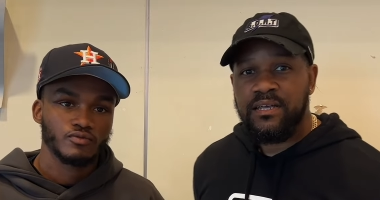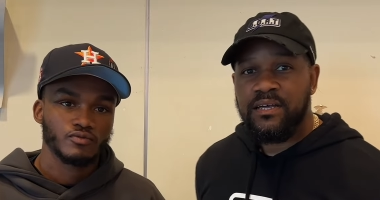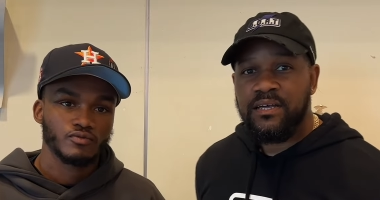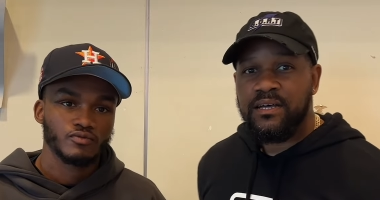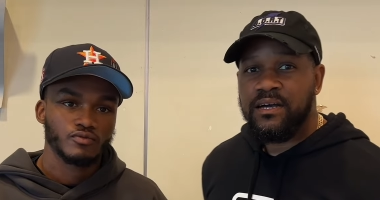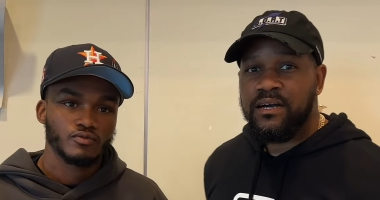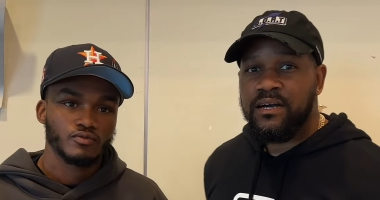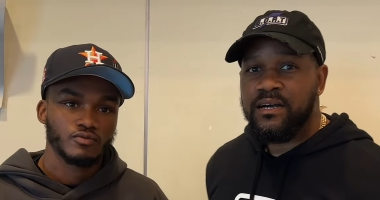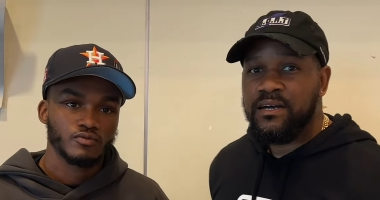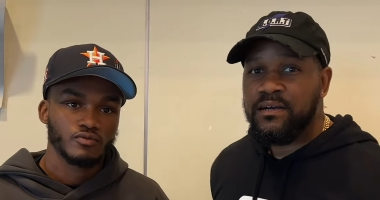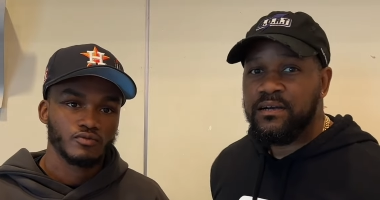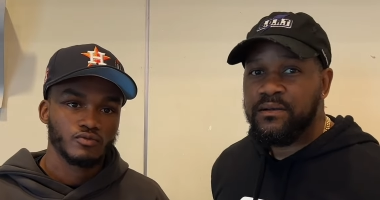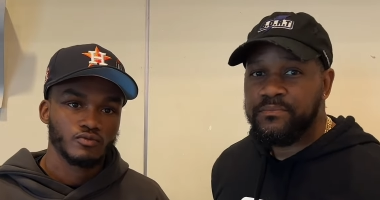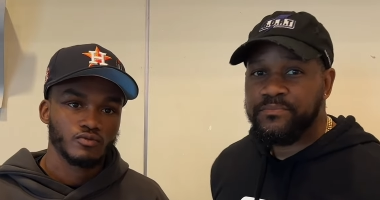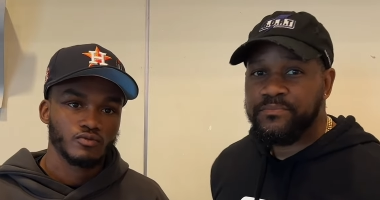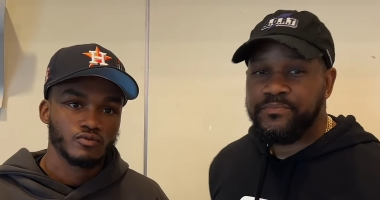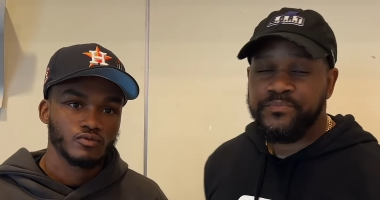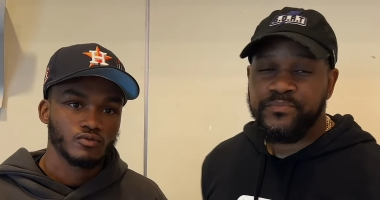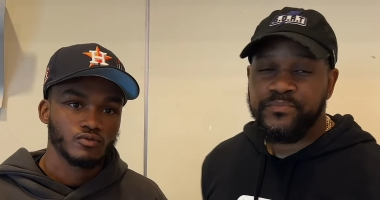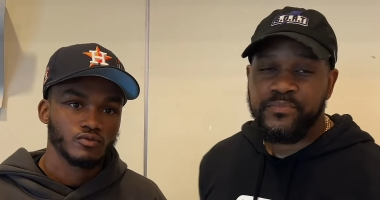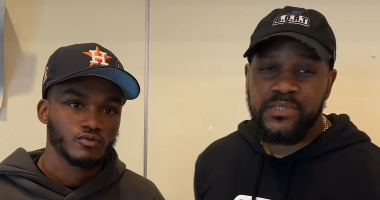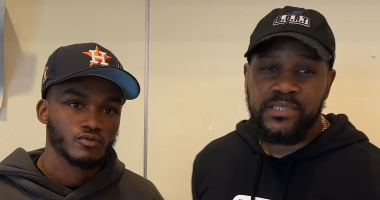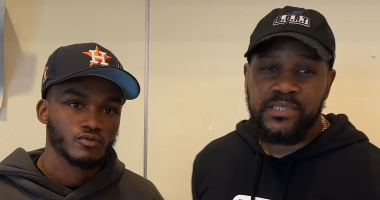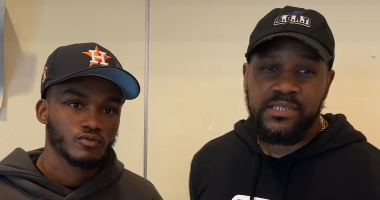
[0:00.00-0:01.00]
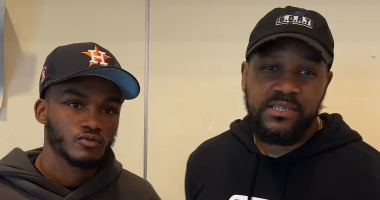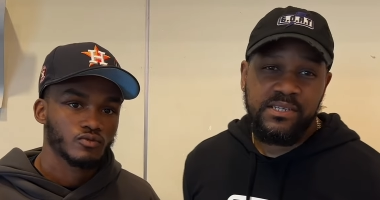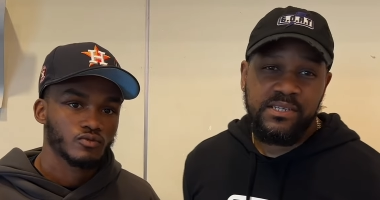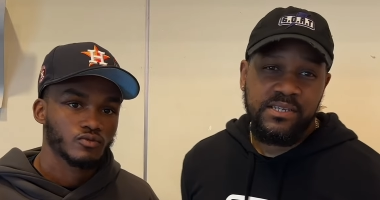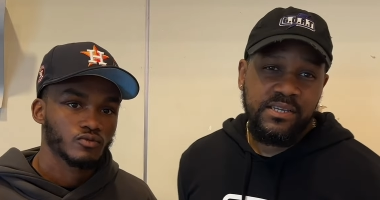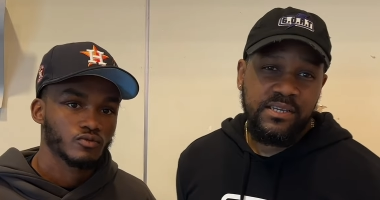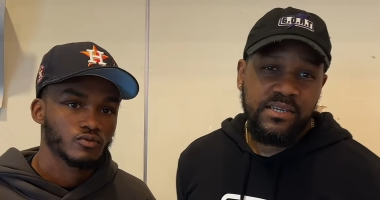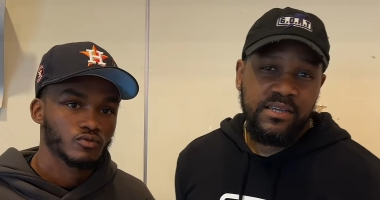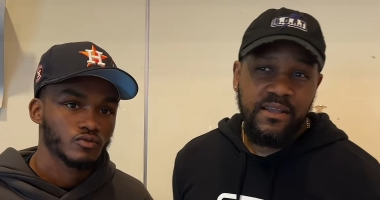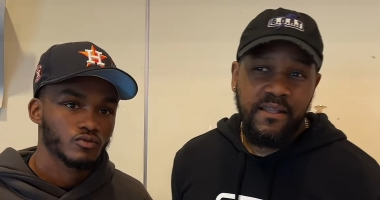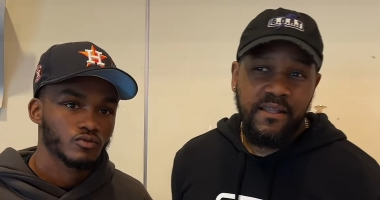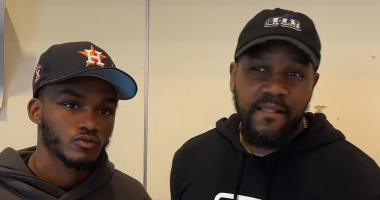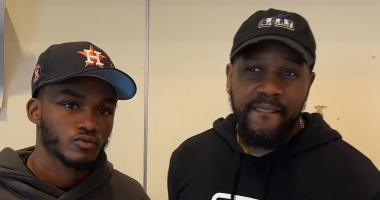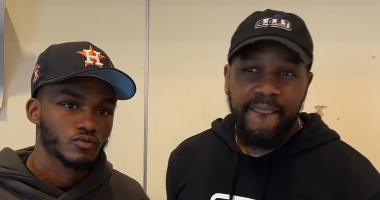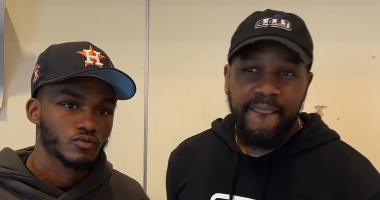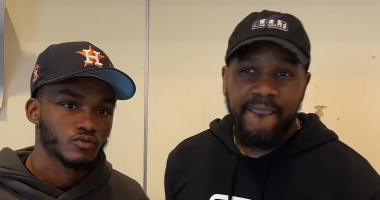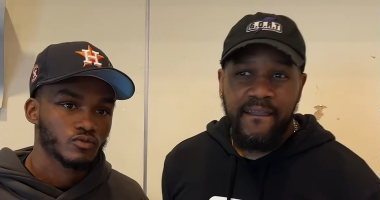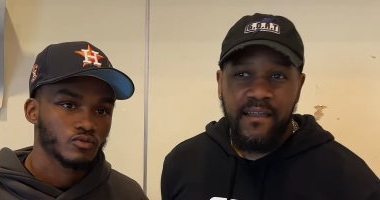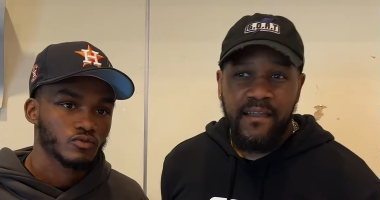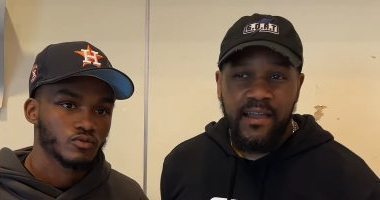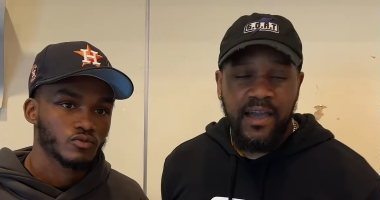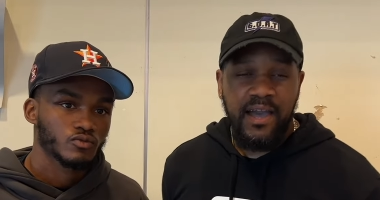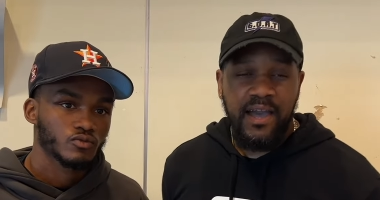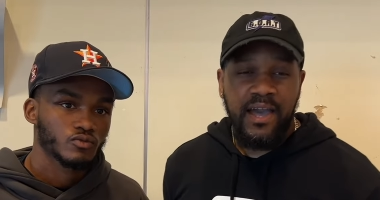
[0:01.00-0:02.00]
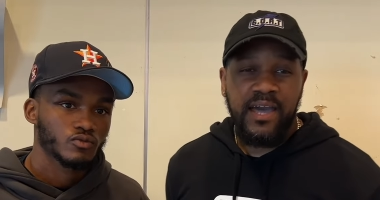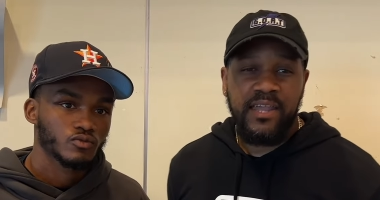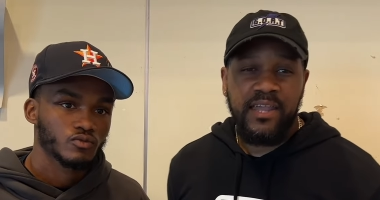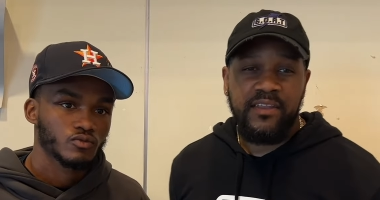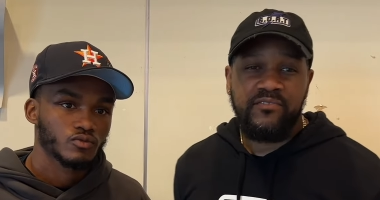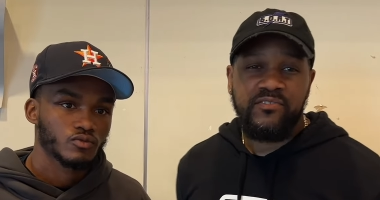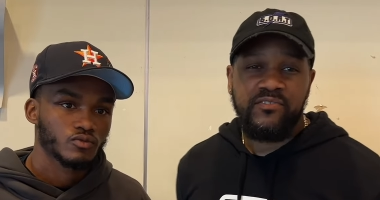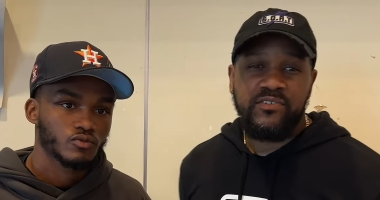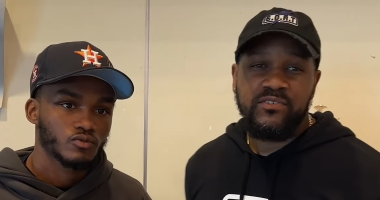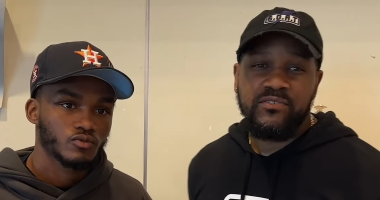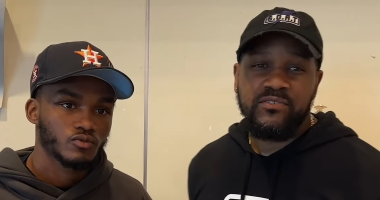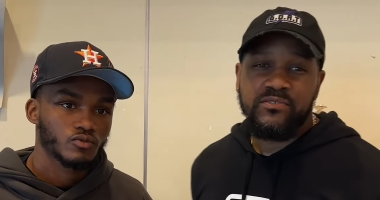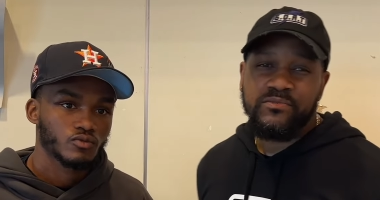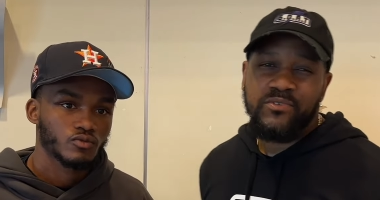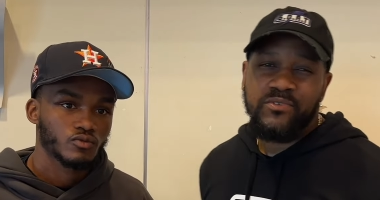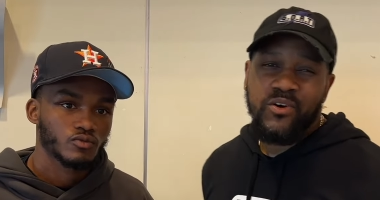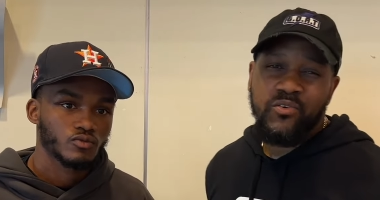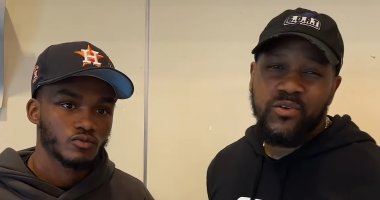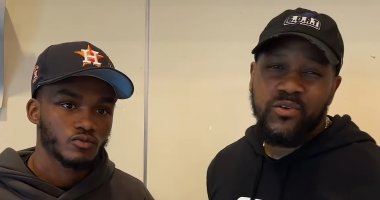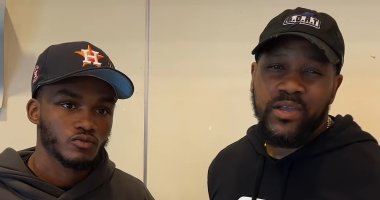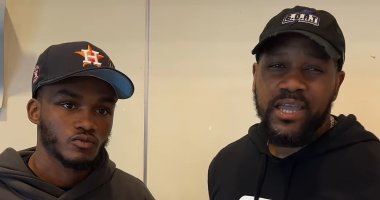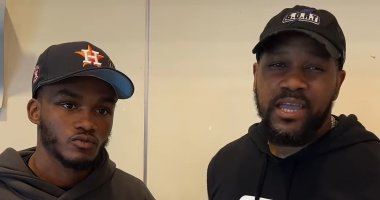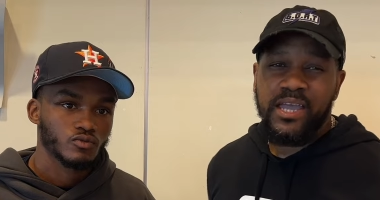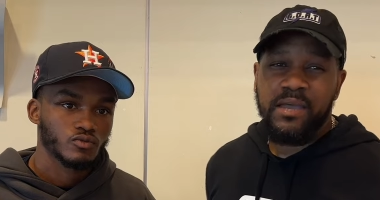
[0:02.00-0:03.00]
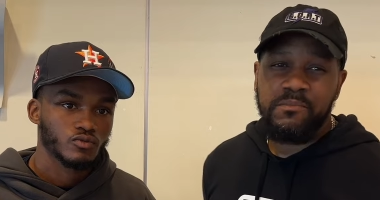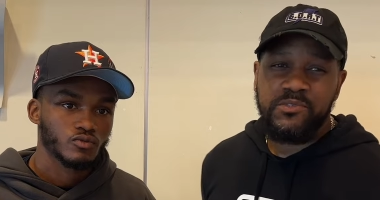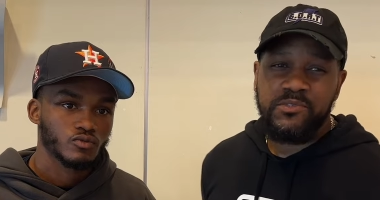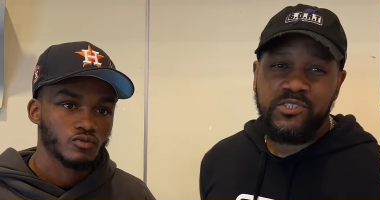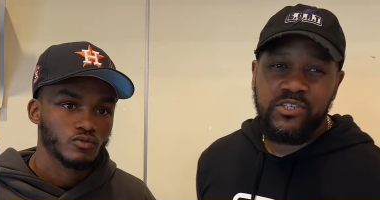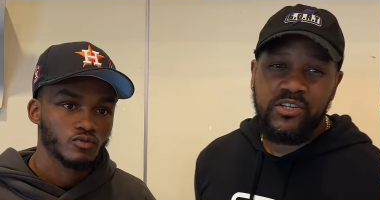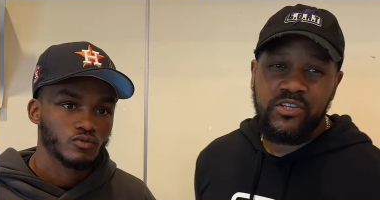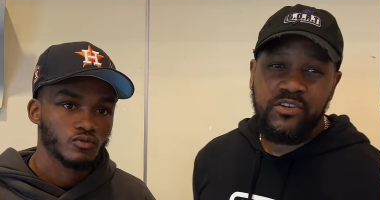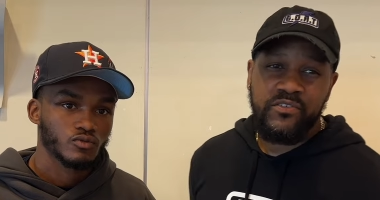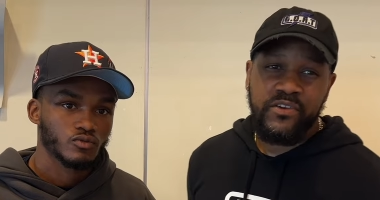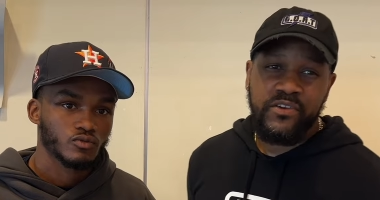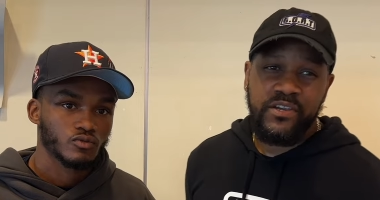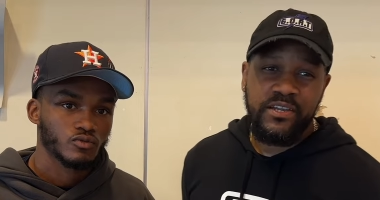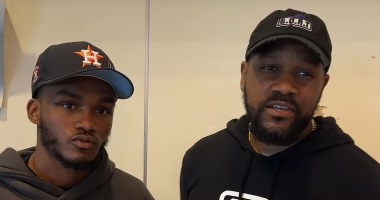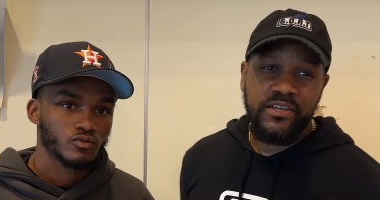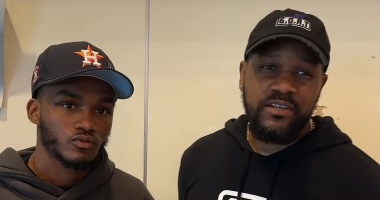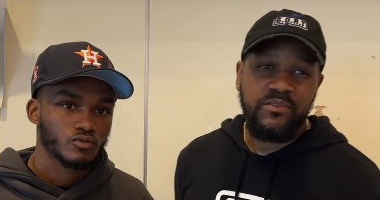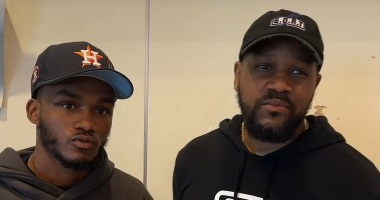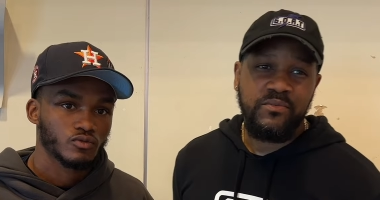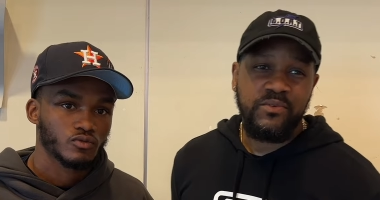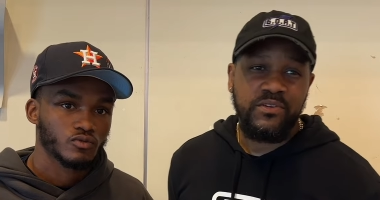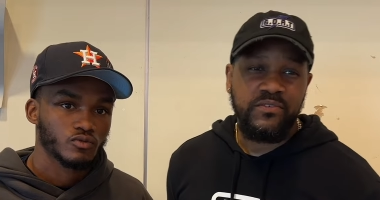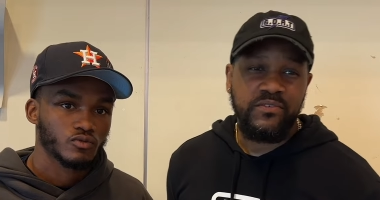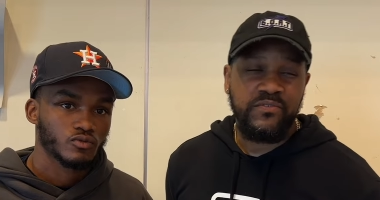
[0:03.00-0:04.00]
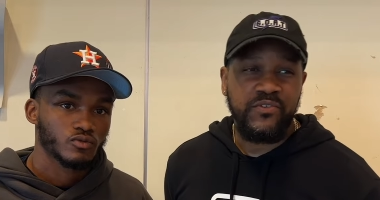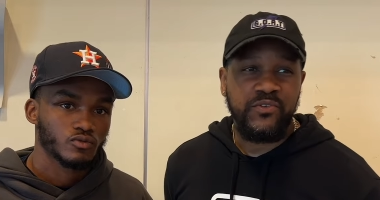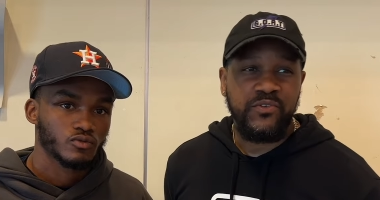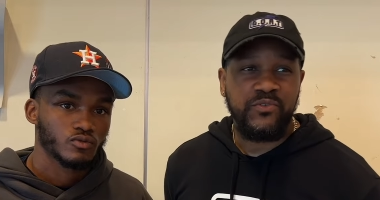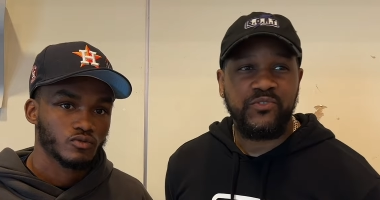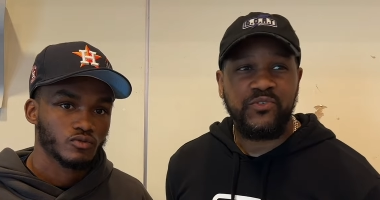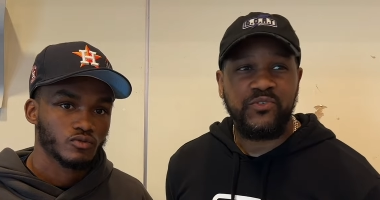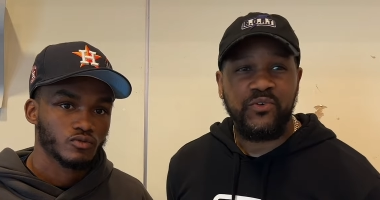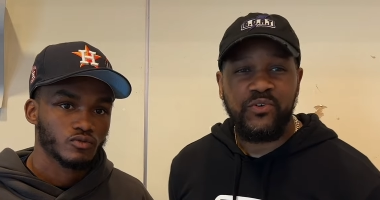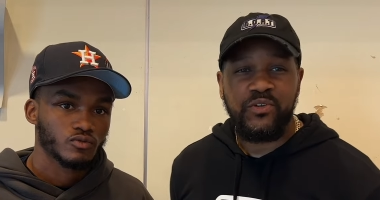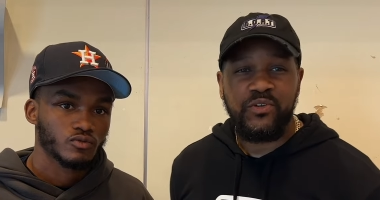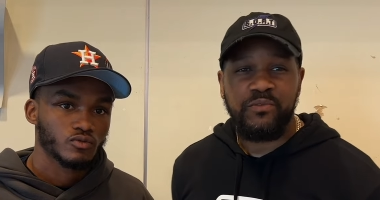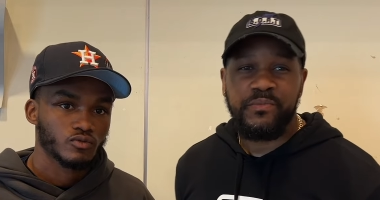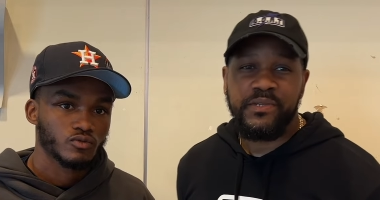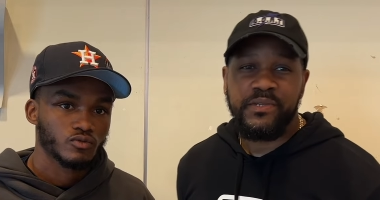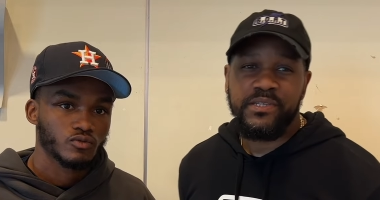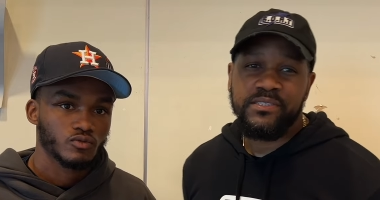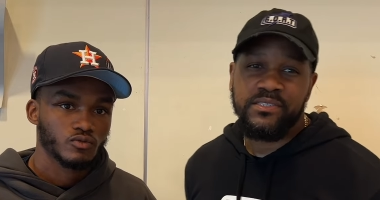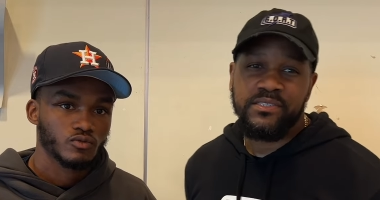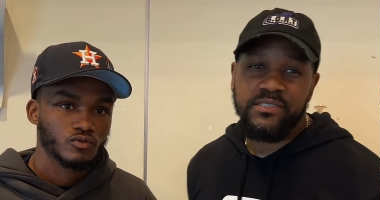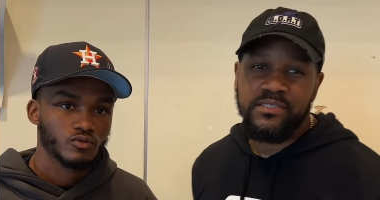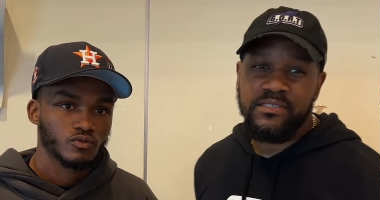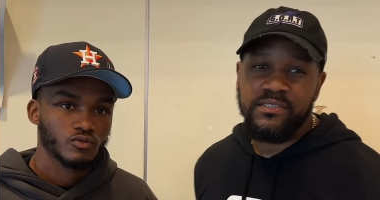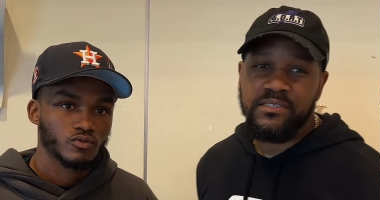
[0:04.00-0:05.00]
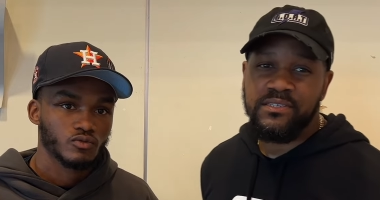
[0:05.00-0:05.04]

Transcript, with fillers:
Speaker 1: Um, I had a real okay amateur career, won a few tournaments,